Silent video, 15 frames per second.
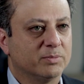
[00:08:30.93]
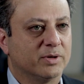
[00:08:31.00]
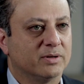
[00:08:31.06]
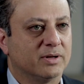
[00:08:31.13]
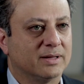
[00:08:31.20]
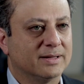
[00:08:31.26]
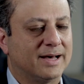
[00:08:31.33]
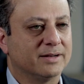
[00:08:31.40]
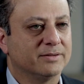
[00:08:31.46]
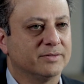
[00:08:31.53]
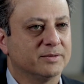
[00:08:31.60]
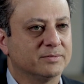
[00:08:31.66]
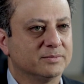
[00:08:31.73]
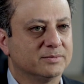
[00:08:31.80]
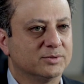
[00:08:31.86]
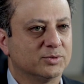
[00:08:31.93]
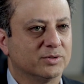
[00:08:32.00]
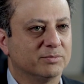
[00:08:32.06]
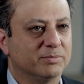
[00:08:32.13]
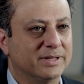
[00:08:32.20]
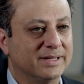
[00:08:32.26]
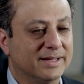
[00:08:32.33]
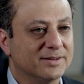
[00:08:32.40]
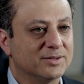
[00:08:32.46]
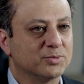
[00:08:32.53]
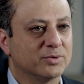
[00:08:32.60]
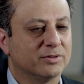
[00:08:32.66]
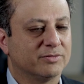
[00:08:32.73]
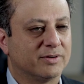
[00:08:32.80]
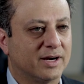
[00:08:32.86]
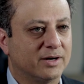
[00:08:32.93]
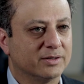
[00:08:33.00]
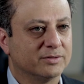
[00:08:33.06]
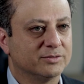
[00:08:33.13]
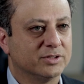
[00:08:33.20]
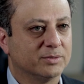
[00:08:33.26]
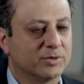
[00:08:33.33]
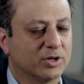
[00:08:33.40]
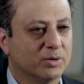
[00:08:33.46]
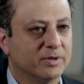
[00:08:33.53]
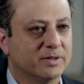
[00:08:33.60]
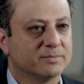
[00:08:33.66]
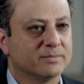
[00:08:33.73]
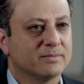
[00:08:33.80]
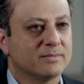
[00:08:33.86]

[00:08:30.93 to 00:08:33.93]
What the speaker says: but a lot of it sort of begins with the firing of Jim Comey.